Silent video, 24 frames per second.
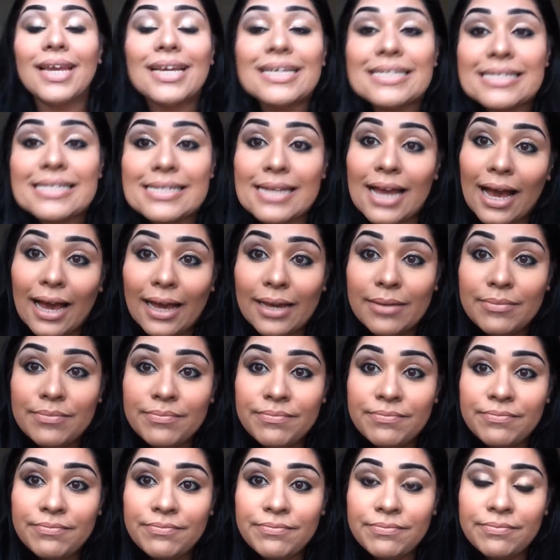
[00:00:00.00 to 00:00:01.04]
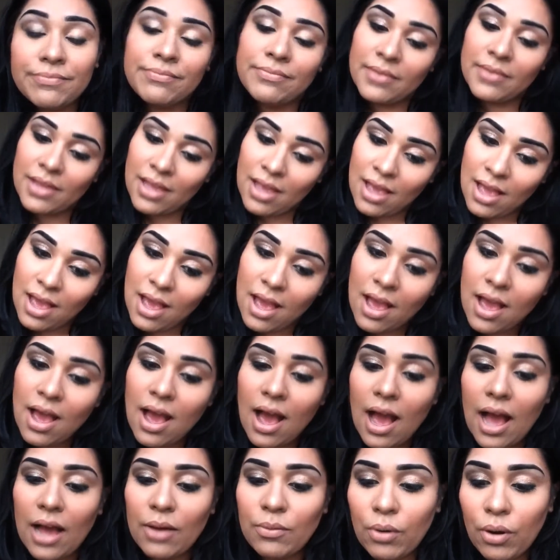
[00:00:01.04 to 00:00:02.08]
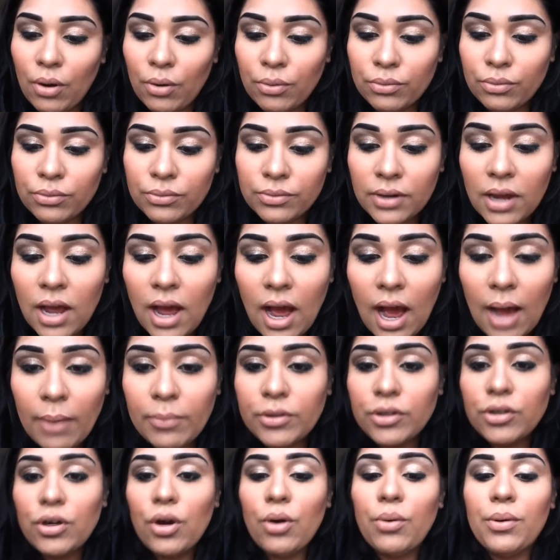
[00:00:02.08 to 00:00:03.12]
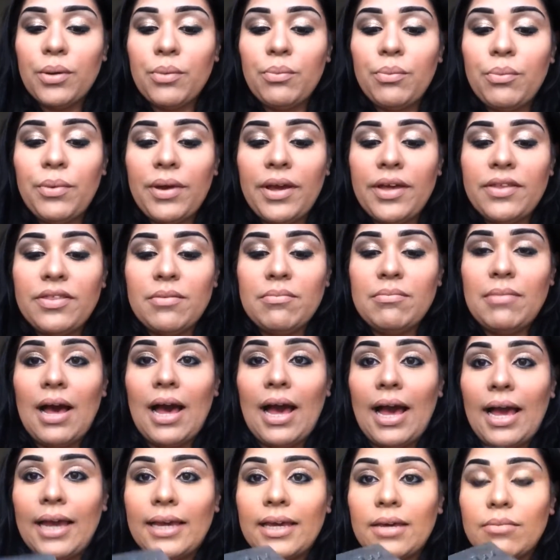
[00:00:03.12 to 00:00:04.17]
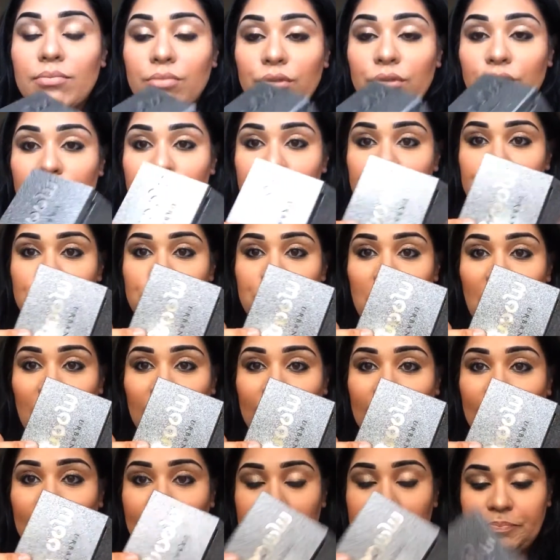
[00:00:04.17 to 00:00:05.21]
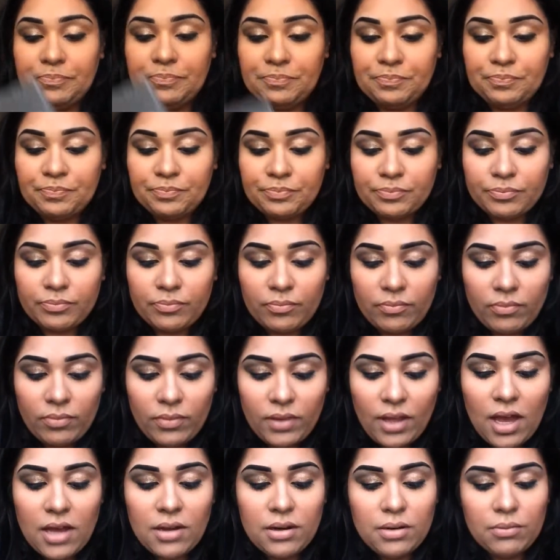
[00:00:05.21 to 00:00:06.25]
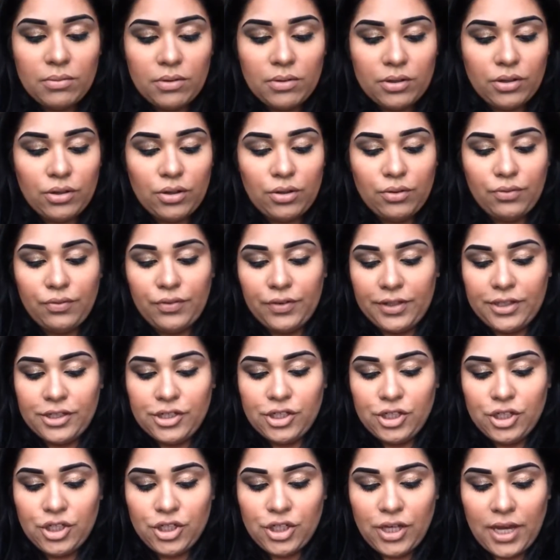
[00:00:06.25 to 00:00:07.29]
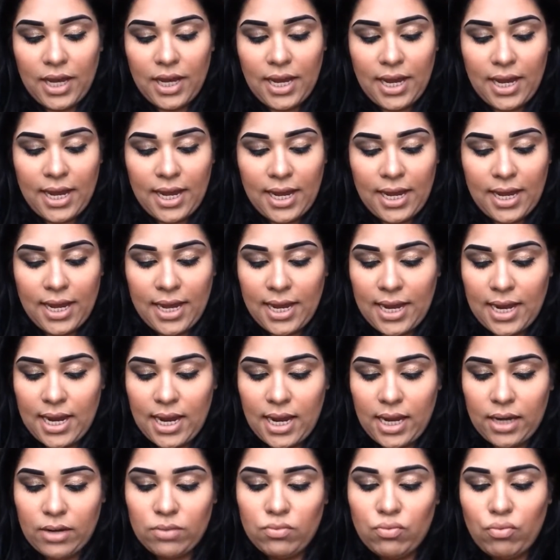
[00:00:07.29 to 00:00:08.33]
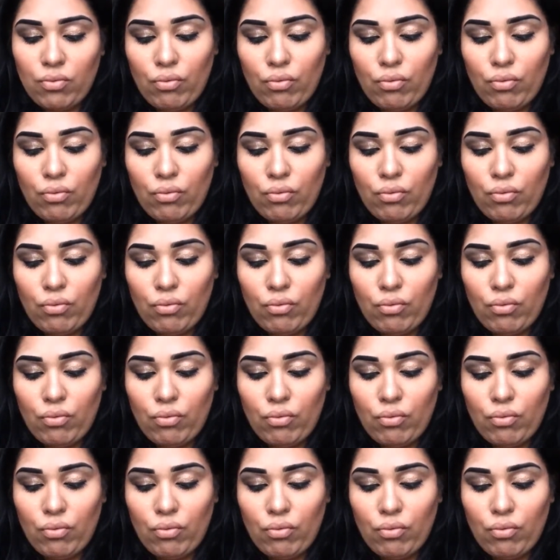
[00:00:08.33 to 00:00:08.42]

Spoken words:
Next time, I won't. I'm going to go in with my Moon Dust palette, and I'm going to go for the shade...